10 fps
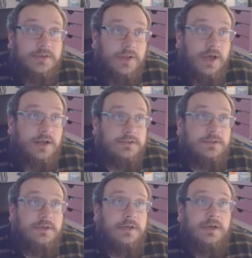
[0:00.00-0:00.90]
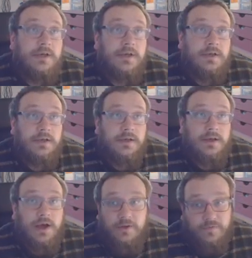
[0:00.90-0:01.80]
that
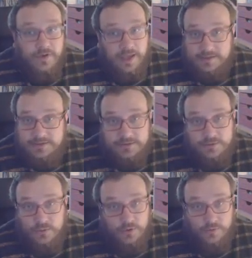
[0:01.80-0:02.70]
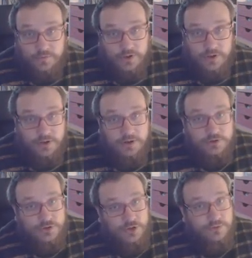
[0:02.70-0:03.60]
I forget all of the
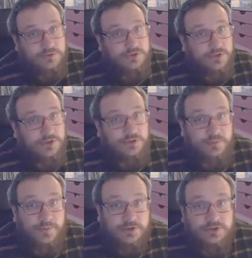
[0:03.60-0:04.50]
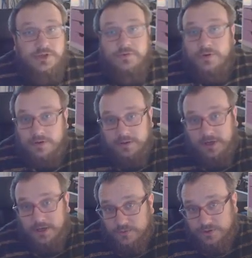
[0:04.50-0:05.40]
controls that you're supposed to use. Even
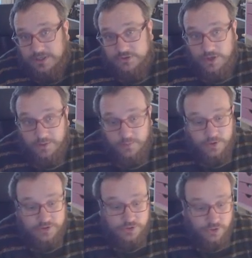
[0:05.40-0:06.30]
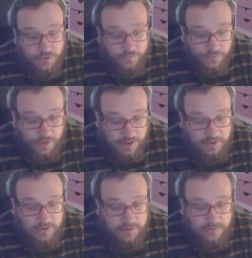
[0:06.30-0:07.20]
like Quadrilateral Cowboy is not a
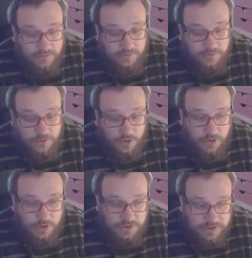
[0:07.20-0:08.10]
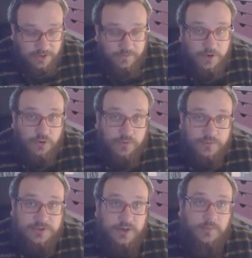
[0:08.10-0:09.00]
like, it doesn't have an
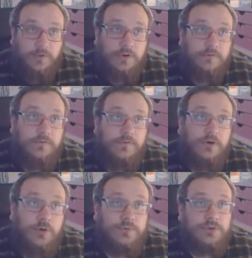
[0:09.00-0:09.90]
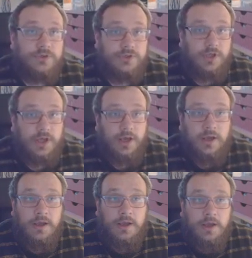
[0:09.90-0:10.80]
enormous number of options there,
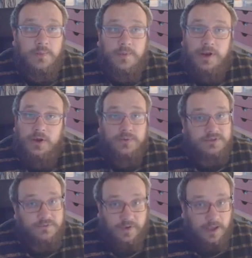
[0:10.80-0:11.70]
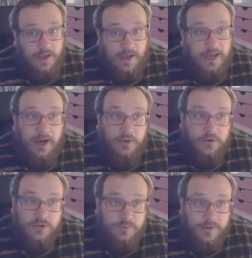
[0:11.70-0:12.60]
but I always forget how
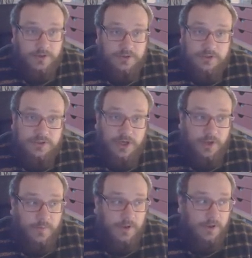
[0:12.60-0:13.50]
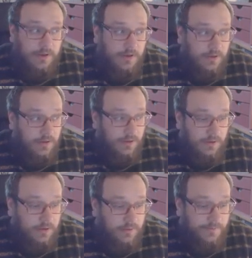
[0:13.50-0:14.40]
you're supposed to type in the